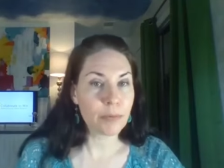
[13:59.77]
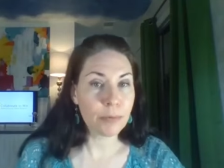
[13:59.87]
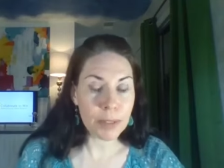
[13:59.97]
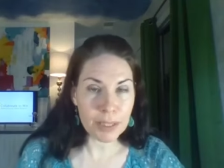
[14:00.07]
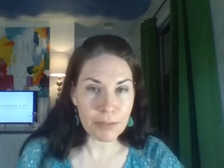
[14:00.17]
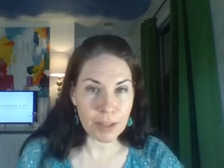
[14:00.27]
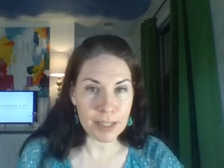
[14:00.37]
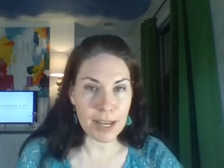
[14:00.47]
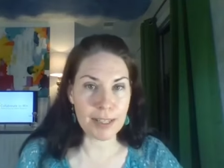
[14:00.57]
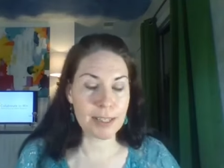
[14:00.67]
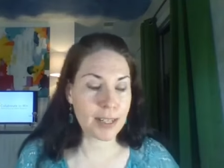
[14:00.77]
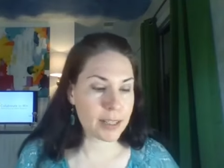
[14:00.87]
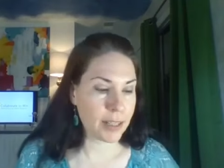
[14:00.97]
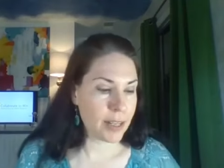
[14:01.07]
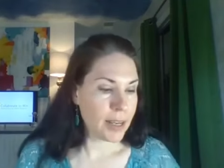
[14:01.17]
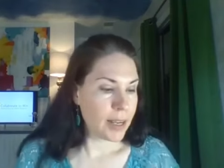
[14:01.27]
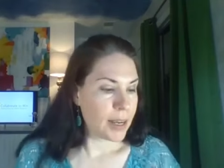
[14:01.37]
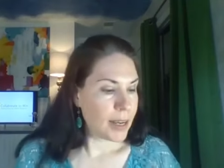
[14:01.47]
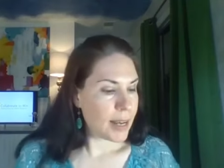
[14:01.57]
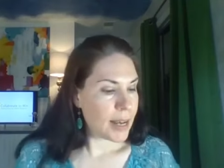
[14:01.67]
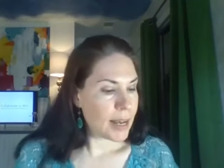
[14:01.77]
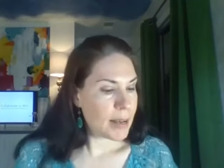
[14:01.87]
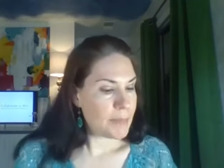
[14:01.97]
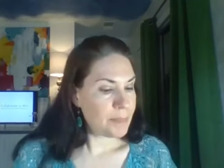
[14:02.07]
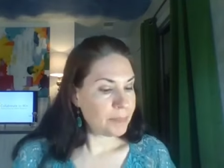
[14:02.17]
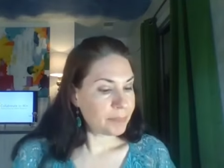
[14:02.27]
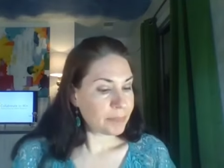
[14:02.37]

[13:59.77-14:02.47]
Really fantastic. Um,